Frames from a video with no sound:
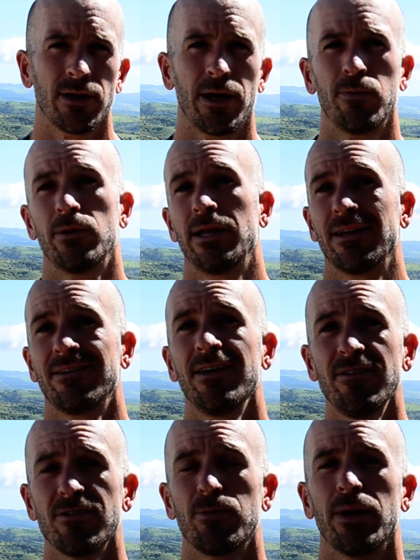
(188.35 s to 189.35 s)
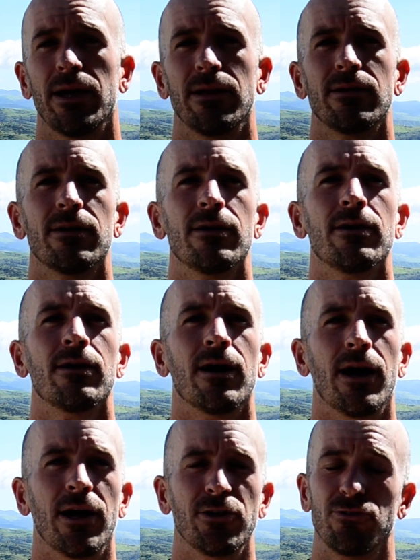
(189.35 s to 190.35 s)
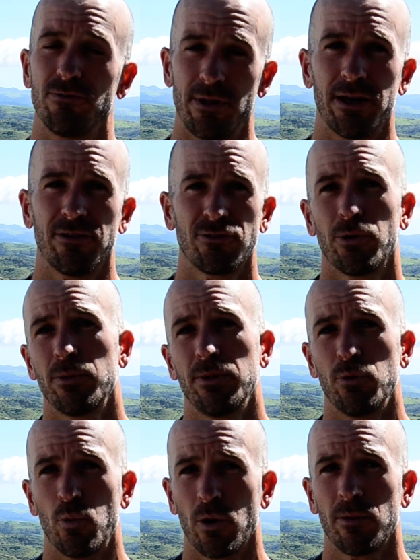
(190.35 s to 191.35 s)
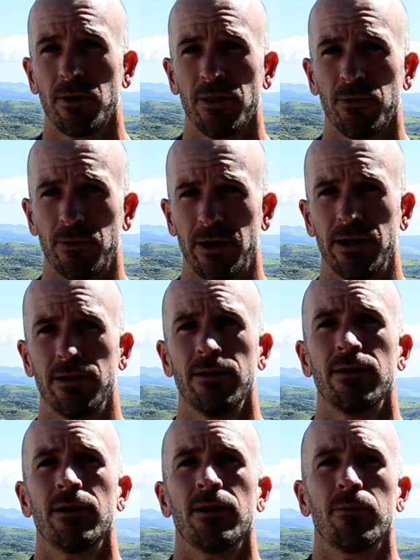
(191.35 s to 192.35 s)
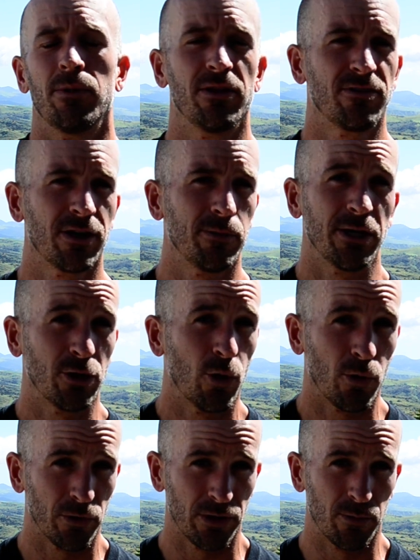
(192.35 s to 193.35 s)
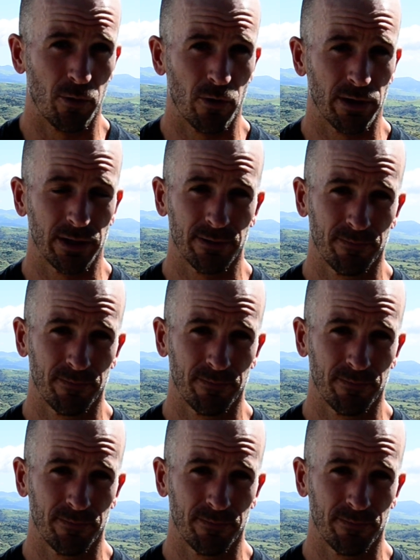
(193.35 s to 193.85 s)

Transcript: anticipate that it's going to be warm on the run, but it's going to be cold in the morning.